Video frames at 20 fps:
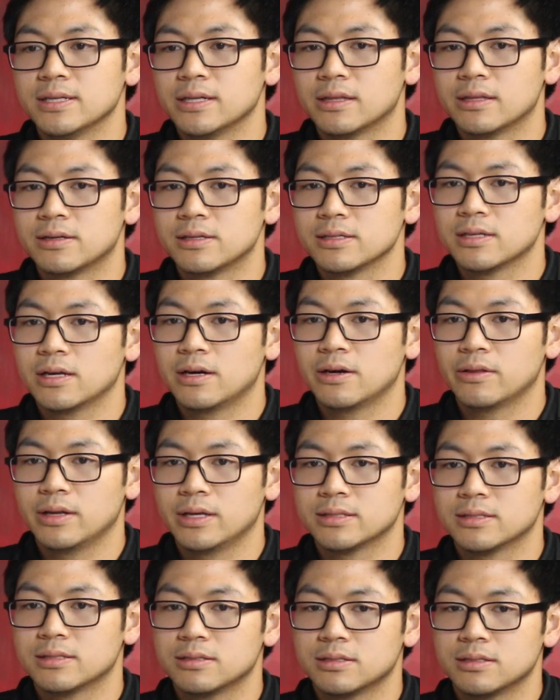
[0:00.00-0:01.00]
it, turns out
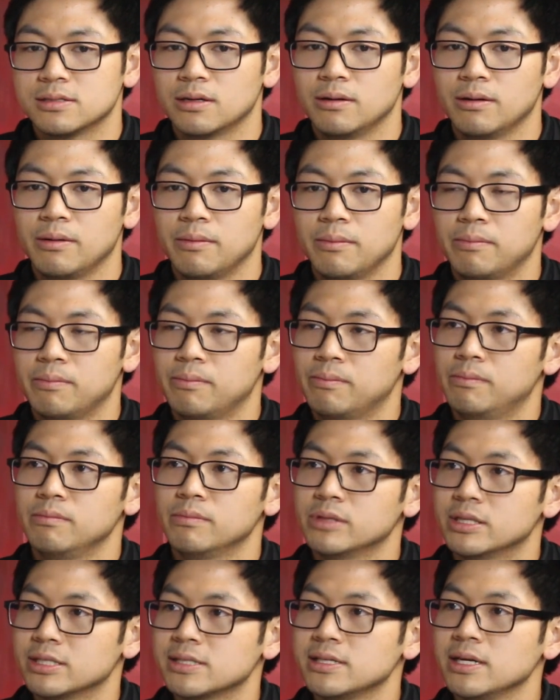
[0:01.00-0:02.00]
it's
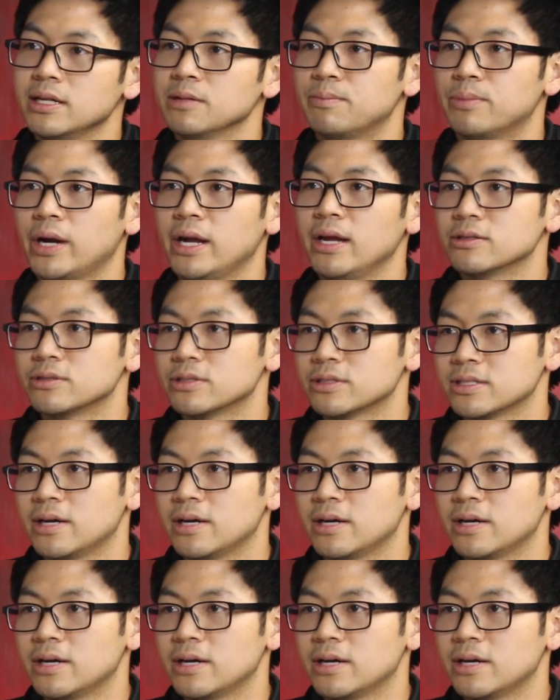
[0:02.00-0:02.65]
the seal break or